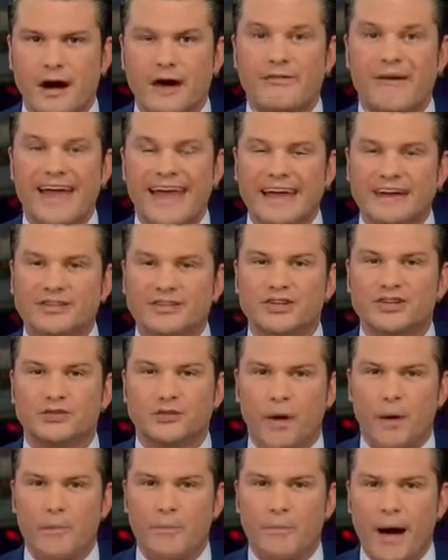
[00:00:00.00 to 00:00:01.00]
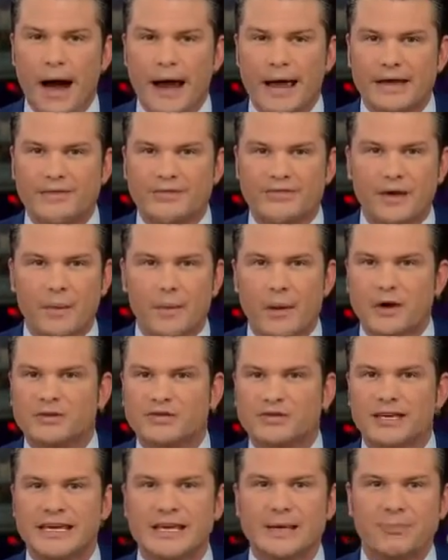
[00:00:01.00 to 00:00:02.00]
of anti-Trump bias
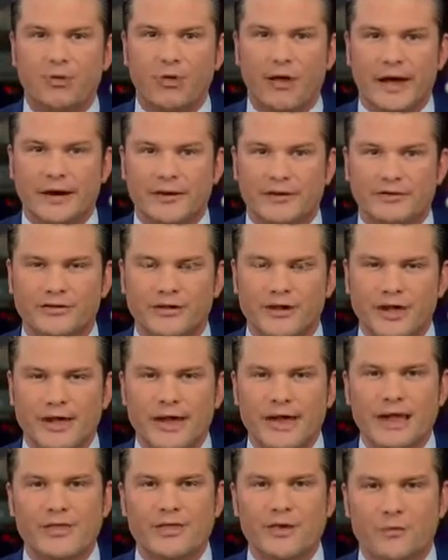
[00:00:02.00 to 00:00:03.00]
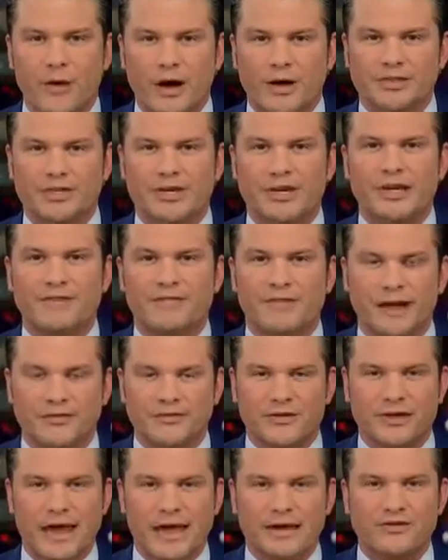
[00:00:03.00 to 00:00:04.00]
amongst key players in the Russia
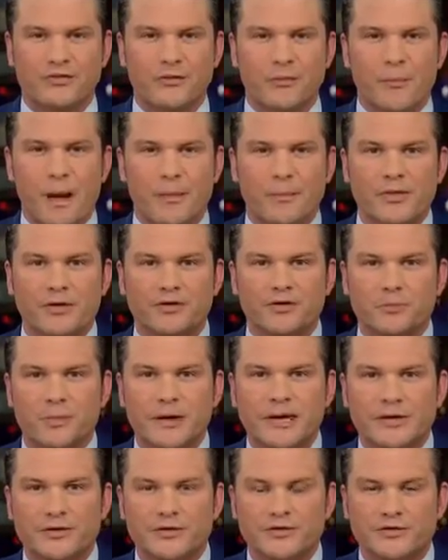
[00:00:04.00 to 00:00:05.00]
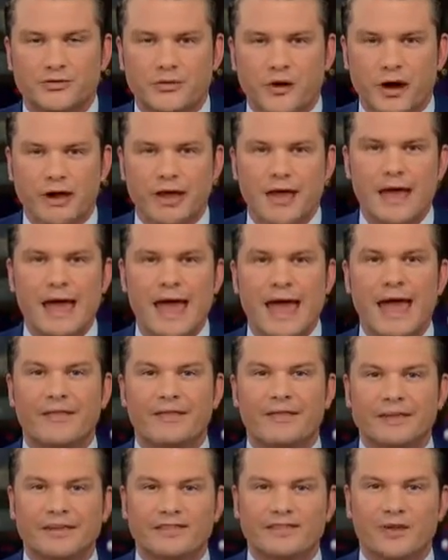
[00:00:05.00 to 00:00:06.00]
investigation. Remember those Peter Strzok
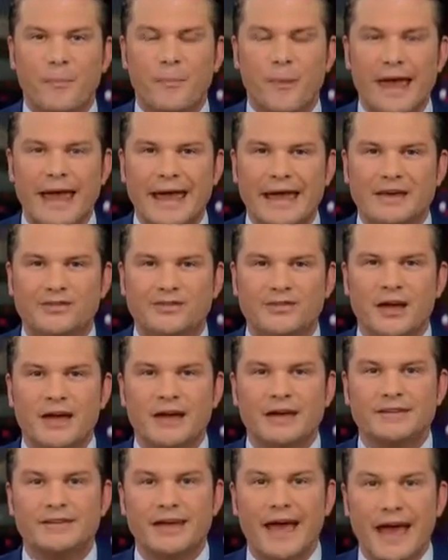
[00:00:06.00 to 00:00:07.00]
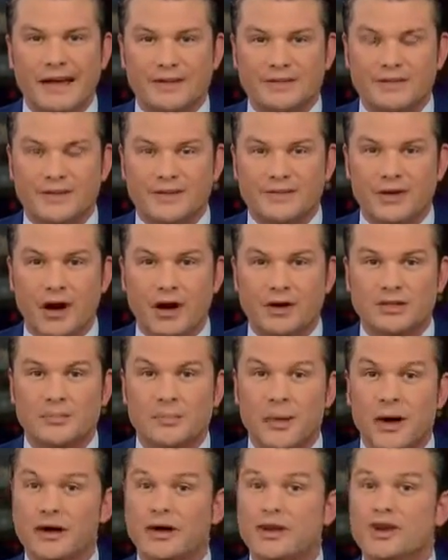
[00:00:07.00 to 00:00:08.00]
and Lisa Page text that talks
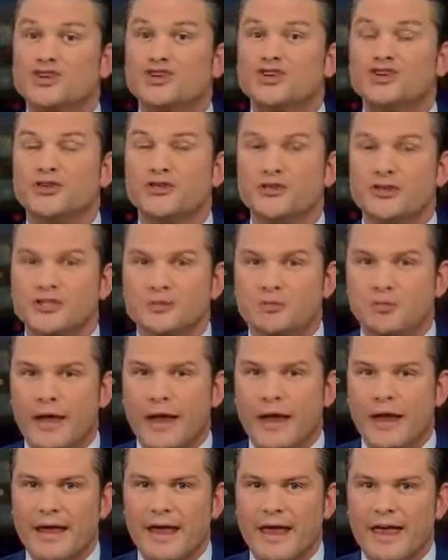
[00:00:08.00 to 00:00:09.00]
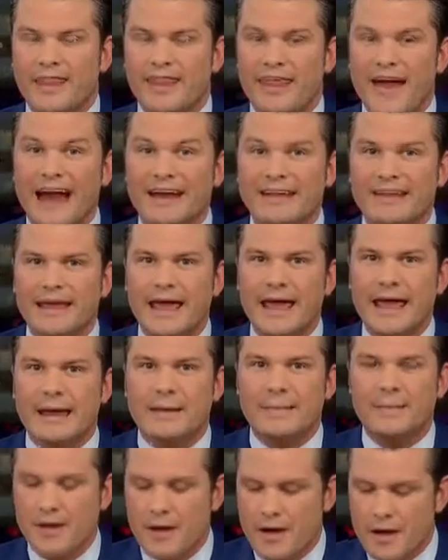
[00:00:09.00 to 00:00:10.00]
about an insurance plan? That
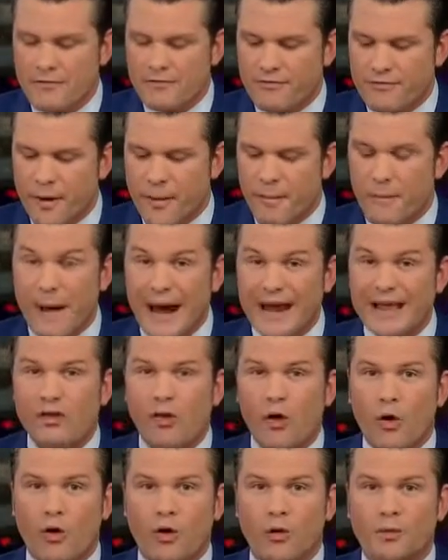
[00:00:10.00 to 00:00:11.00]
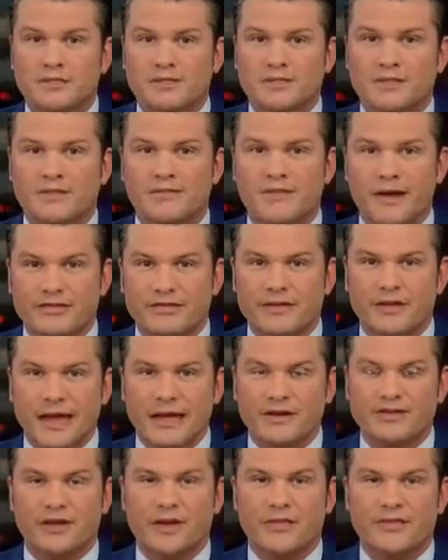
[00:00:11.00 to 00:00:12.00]
came from Michael Horowitz's
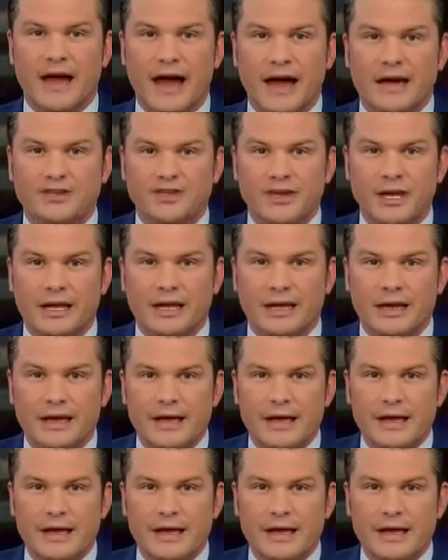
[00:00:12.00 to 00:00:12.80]
investigation at the IG.